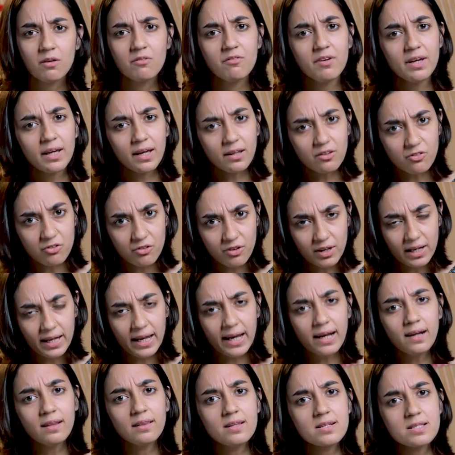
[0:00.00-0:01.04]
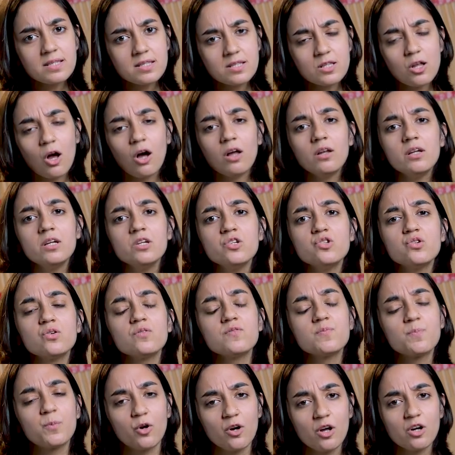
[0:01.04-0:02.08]
We can relate this knowledge
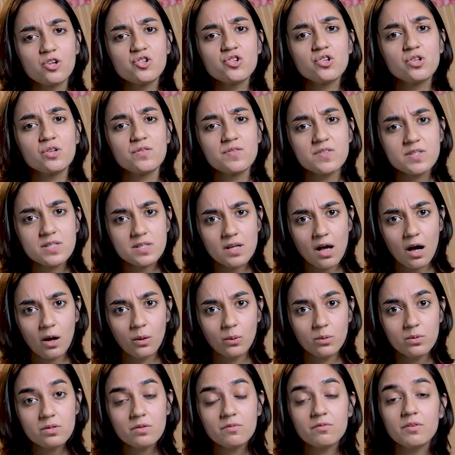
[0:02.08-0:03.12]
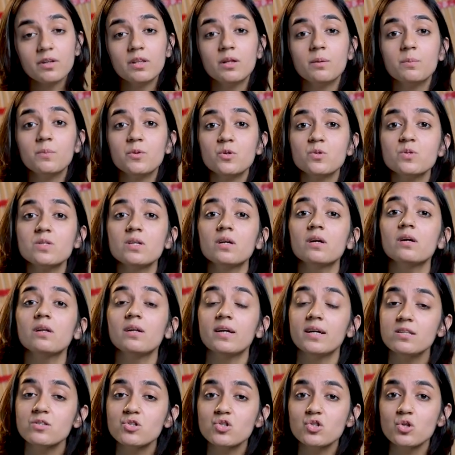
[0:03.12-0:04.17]
of production of sound with the musical
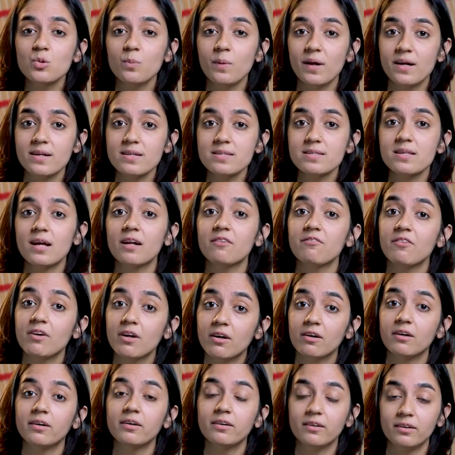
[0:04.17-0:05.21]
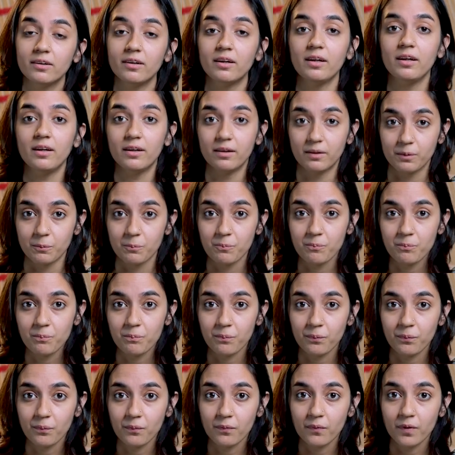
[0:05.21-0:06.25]
instruments that we heard earlier.
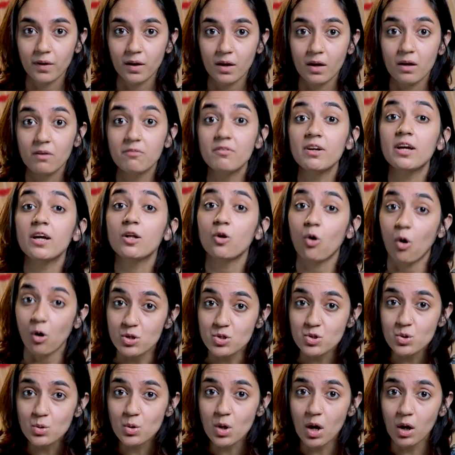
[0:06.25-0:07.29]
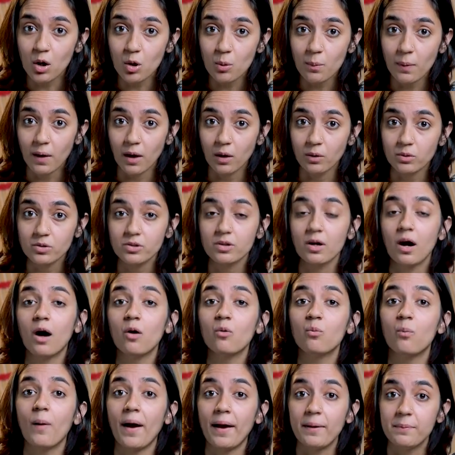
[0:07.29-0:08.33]
We can also talk about
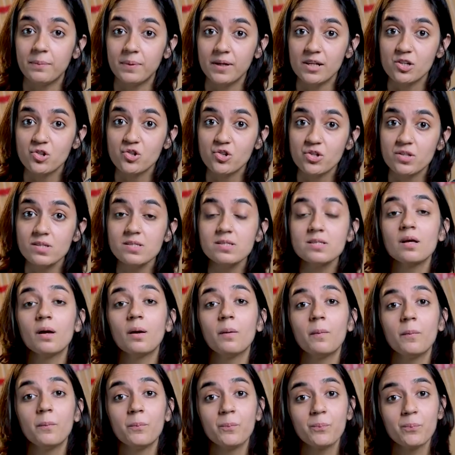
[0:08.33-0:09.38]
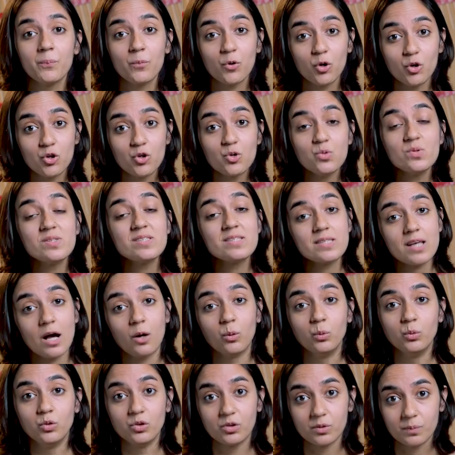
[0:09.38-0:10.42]
how vibrations produce
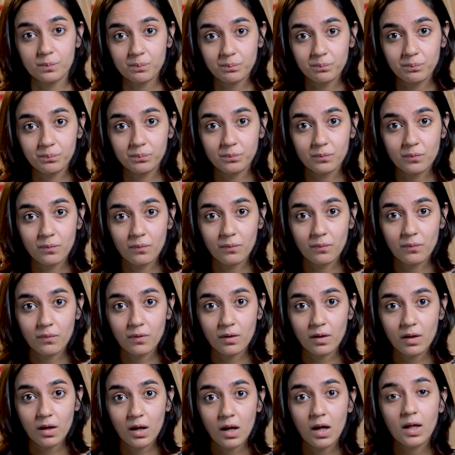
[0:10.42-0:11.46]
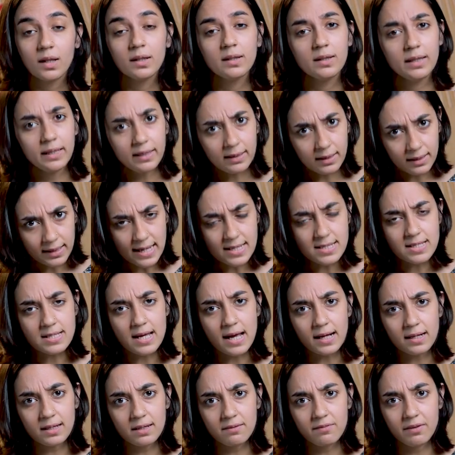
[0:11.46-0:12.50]
sound. In the next
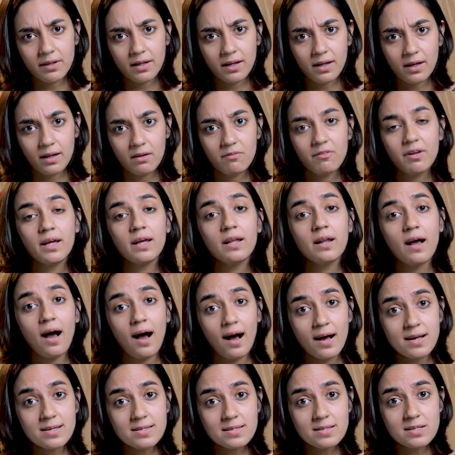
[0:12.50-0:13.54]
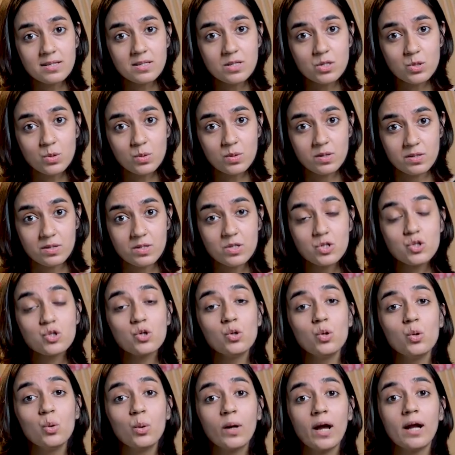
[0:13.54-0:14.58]
activity, we can ask the students to
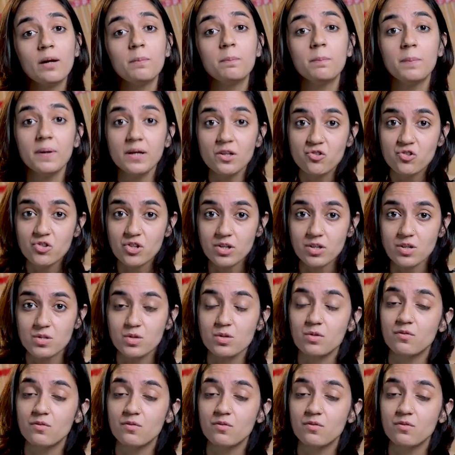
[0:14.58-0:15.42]
look at pictures